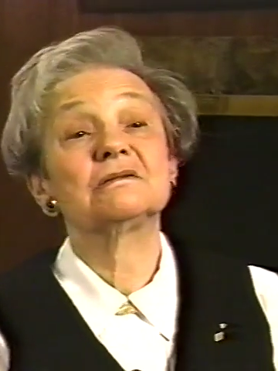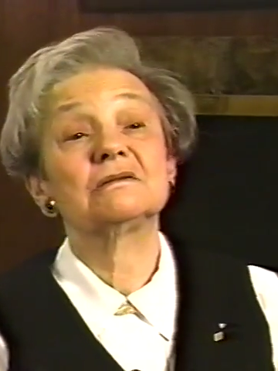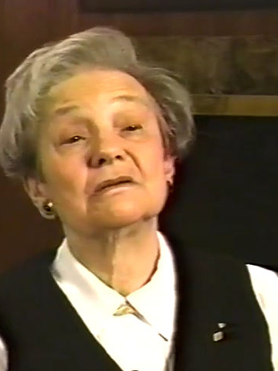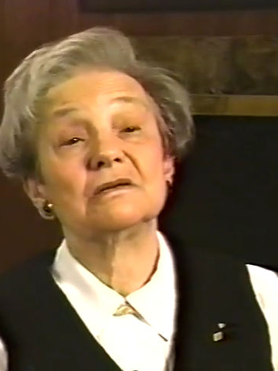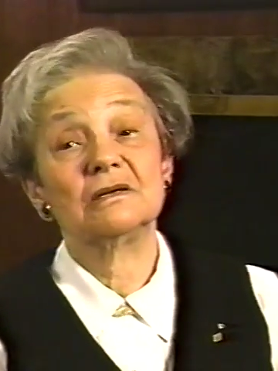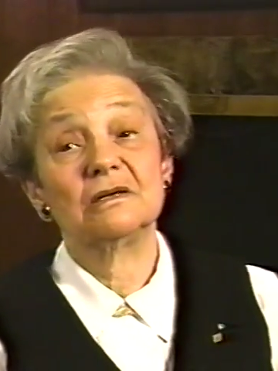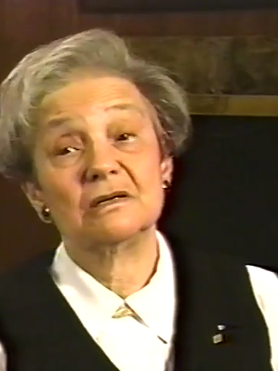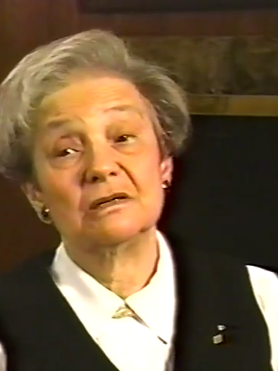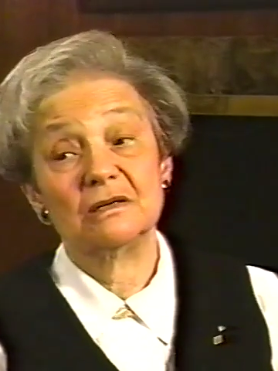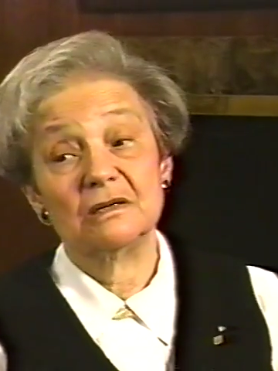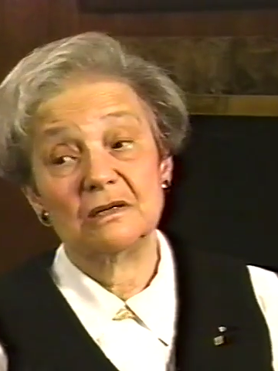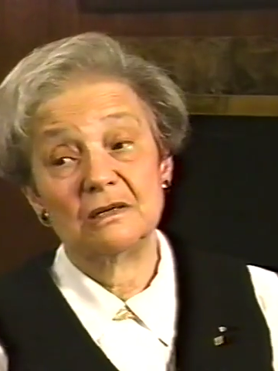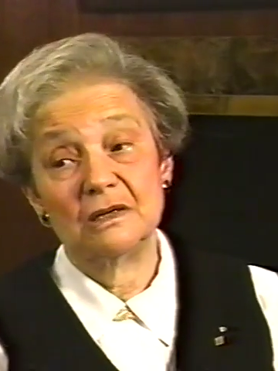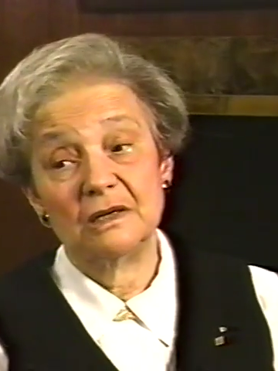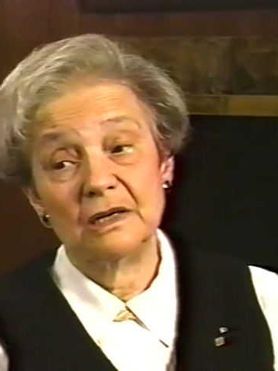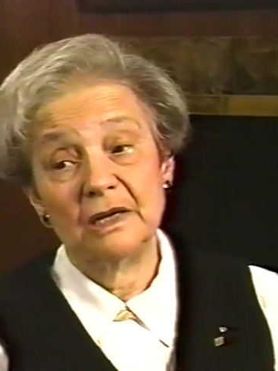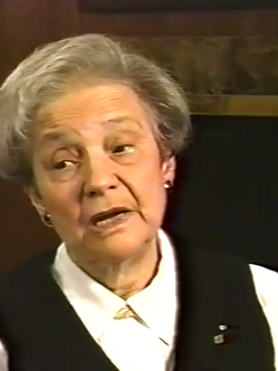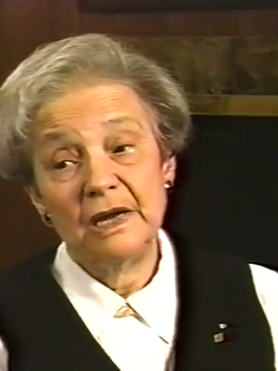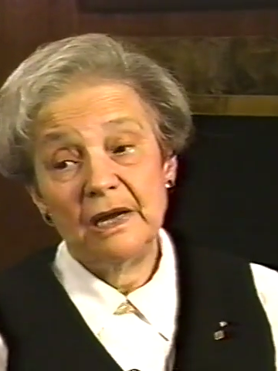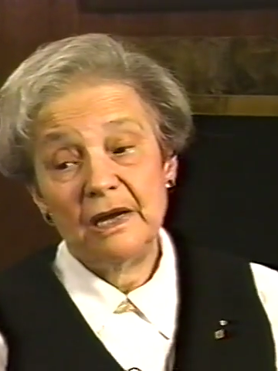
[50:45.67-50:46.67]

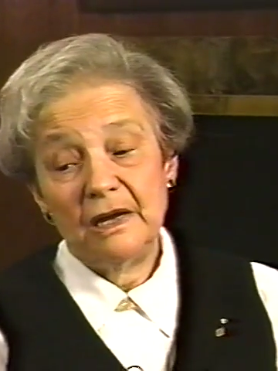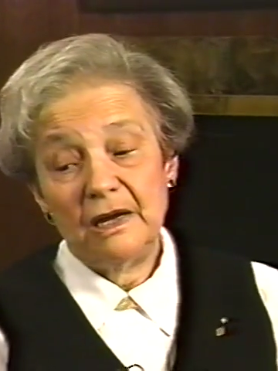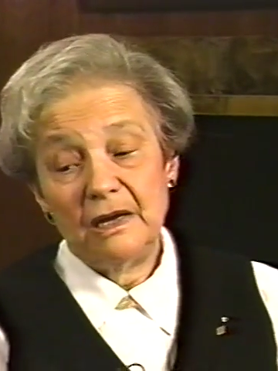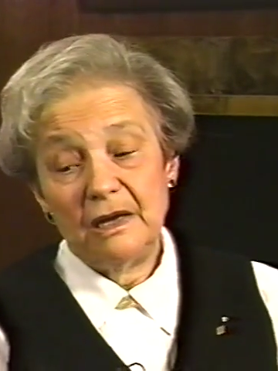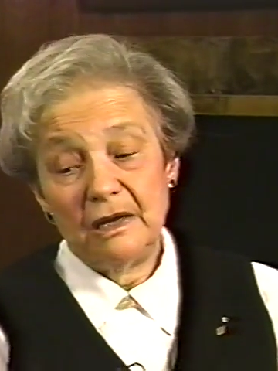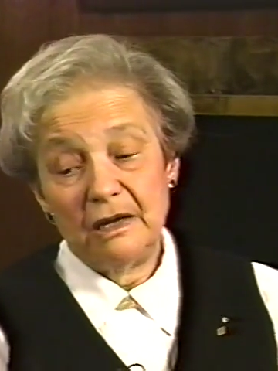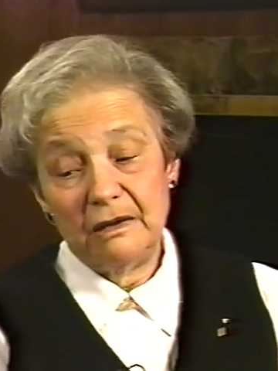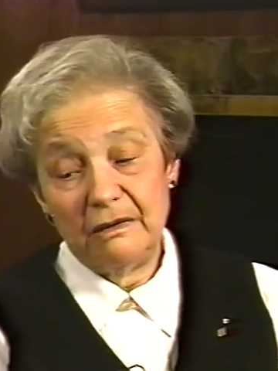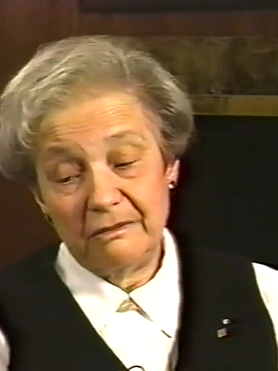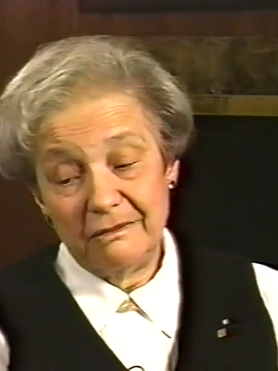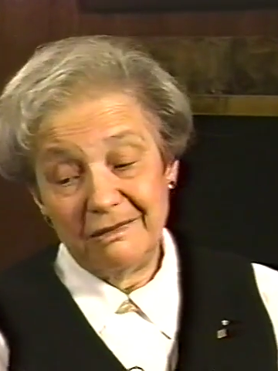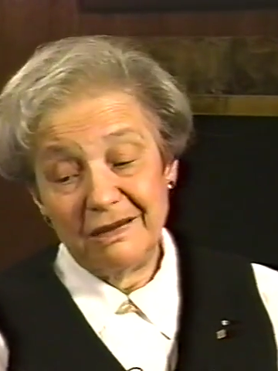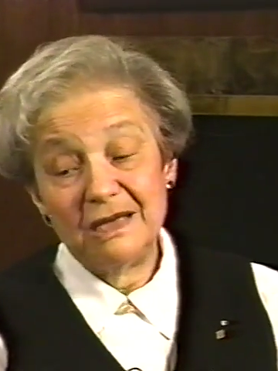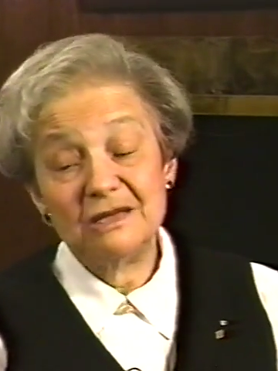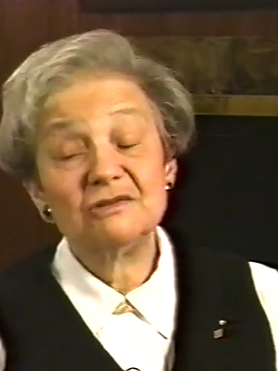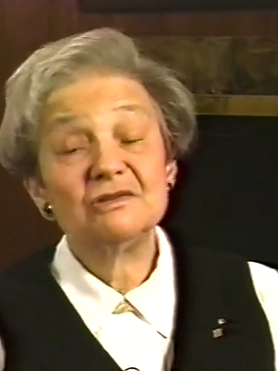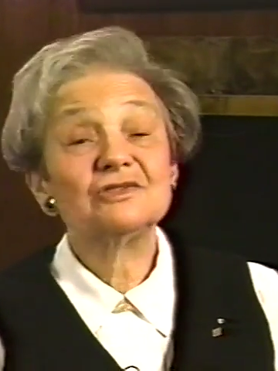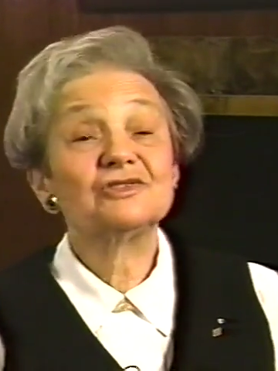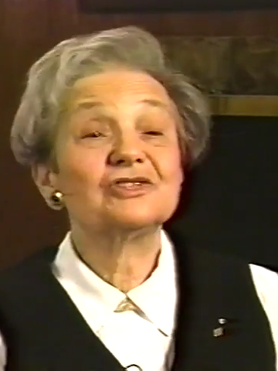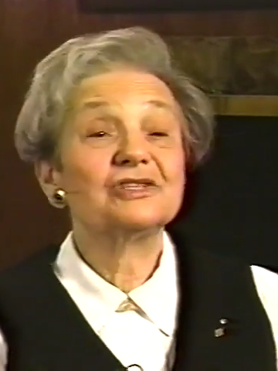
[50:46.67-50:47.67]
at
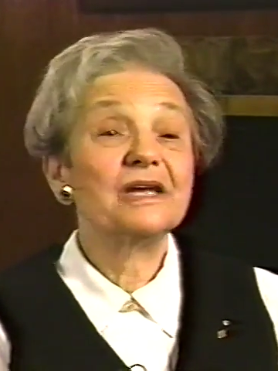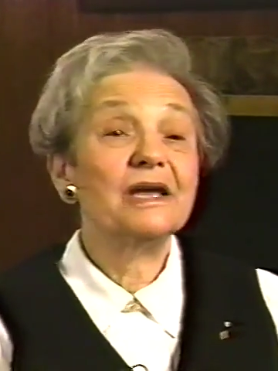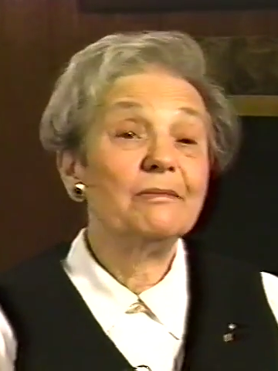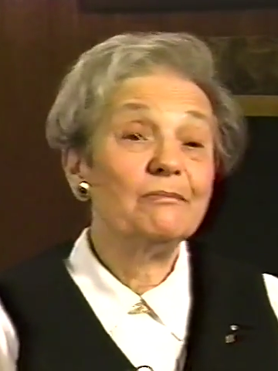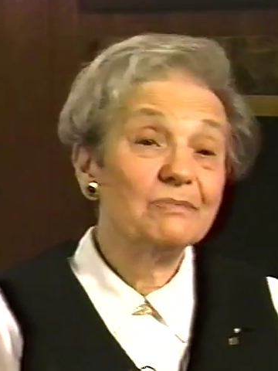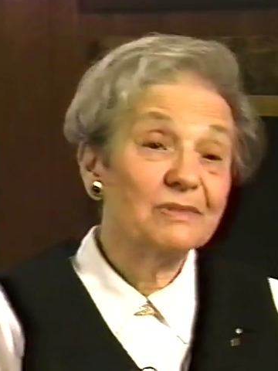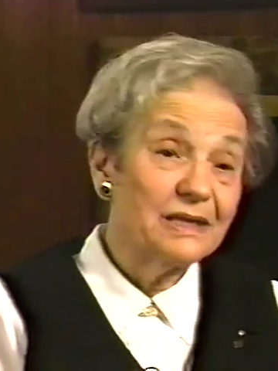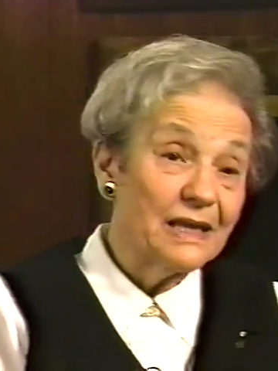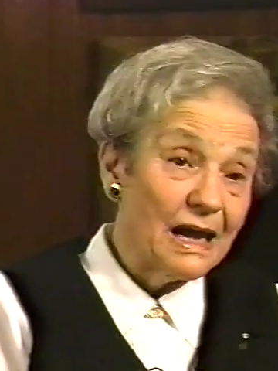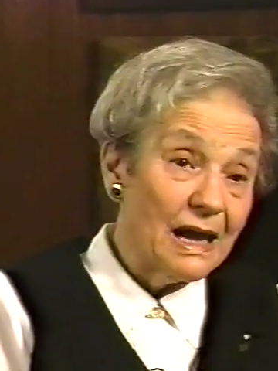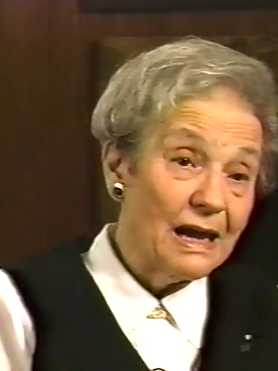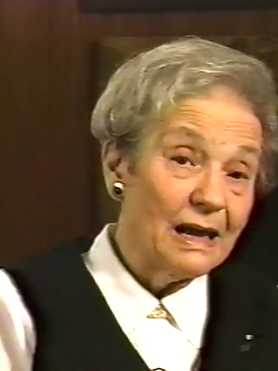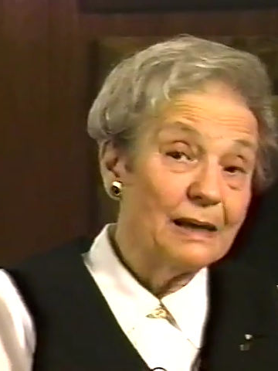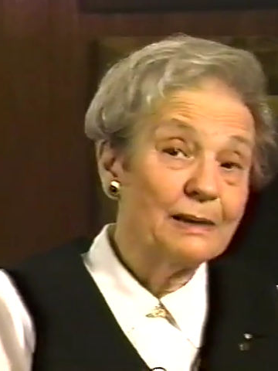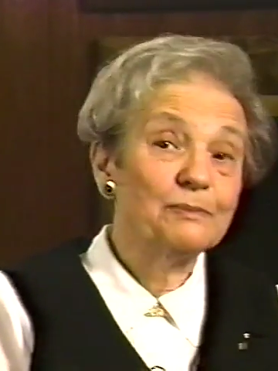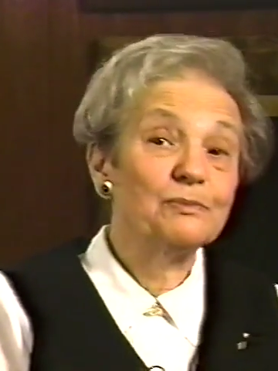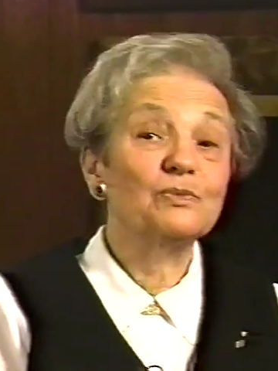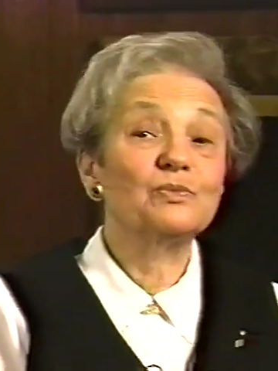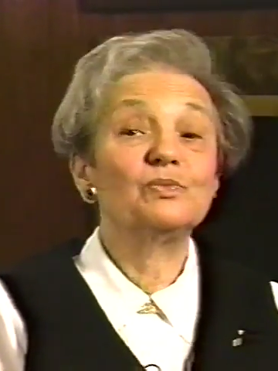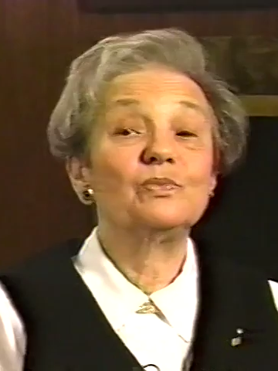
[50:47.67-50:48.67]
the same
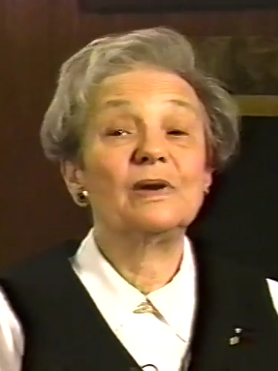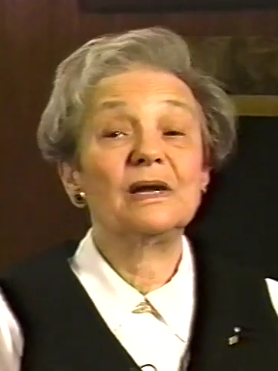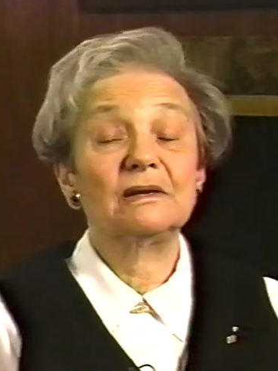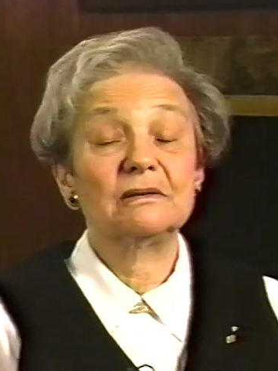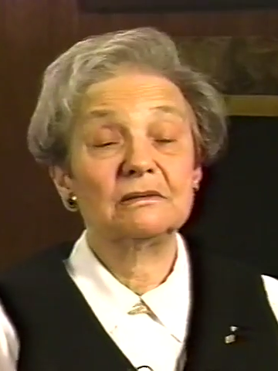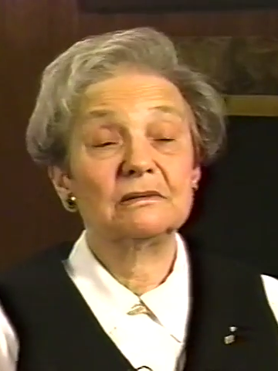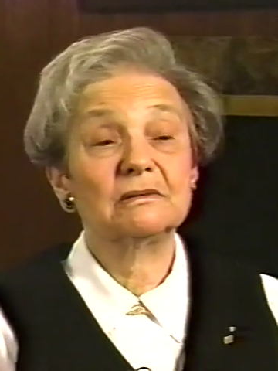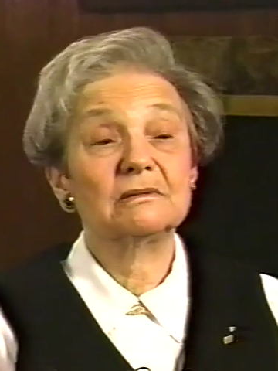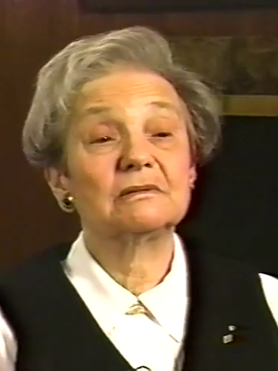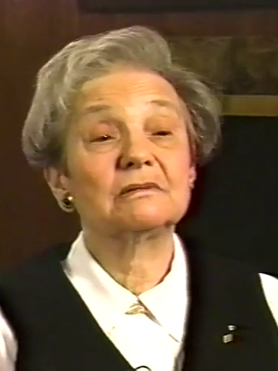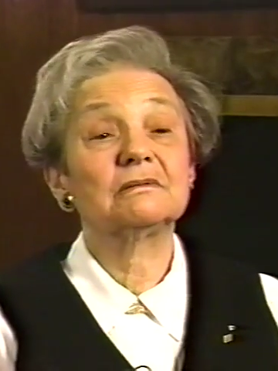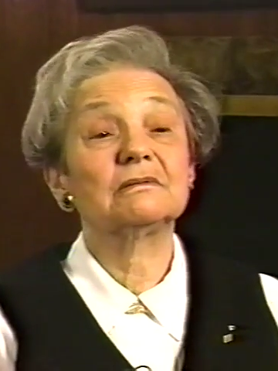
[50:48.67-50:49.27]
time went,